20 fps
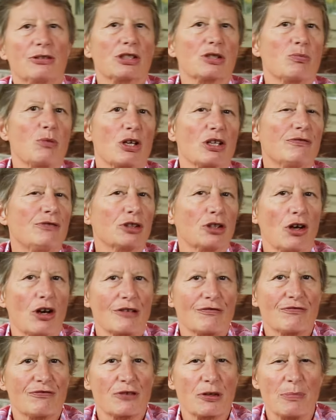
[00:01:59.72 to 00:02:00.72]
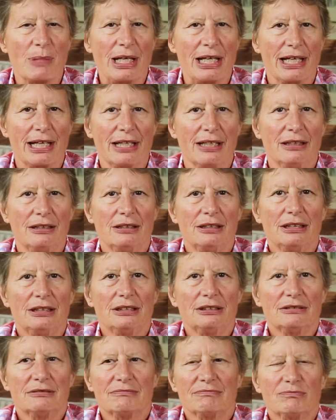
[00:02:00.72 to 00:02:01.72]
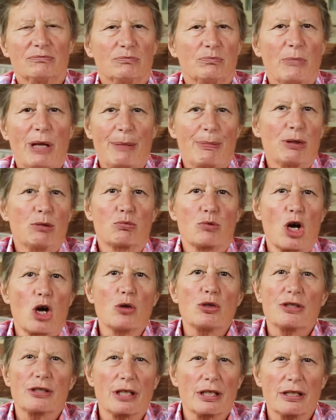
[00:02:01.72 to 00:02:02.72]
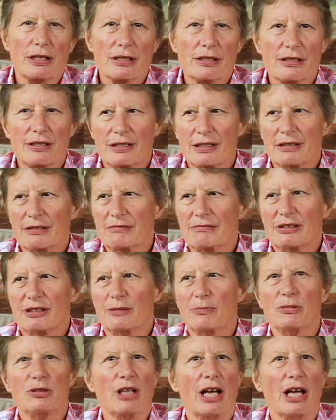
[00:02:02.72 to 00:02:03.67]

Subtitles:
this wonderful garden for me, maybe roses and some